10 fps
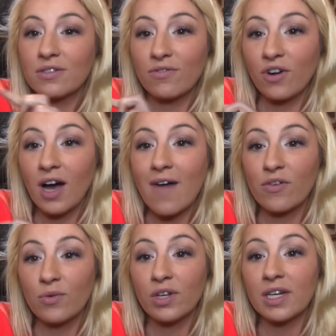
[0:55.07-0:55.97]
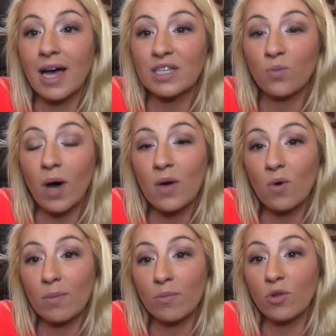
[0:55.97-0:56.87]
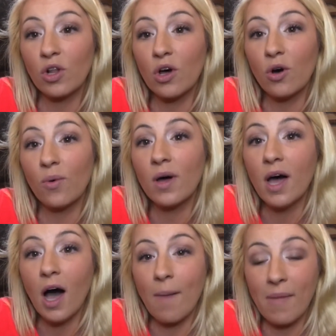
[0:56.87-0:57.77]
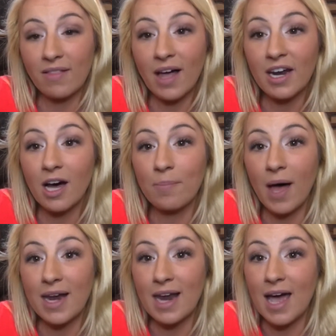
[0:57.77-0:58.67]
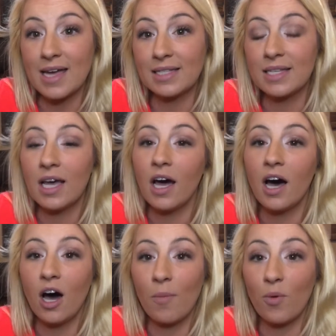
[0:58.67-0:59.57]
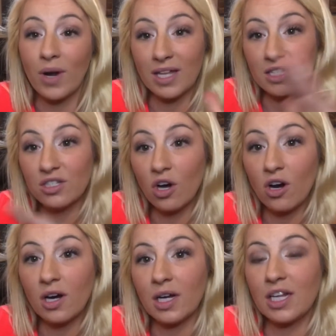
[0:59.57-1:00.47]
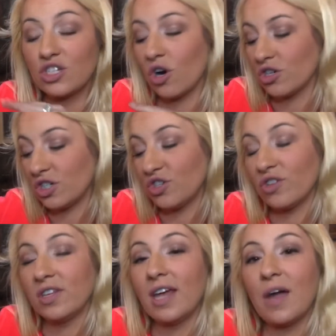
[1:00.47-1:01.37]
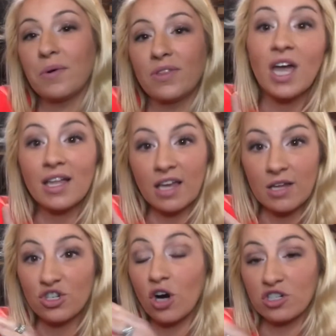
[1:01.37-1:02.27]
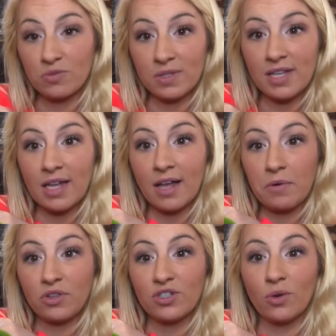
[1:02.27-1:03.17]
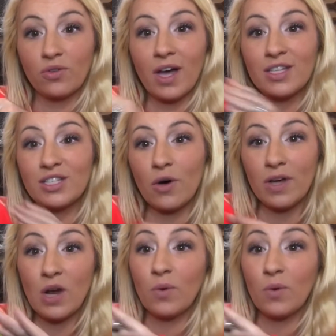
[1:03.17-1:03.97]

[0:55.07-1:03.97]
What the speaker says: in front have a really nice white warm glow that light up at night when it gets dark, and it charges during the day. It charges with daylight with the solar light, and it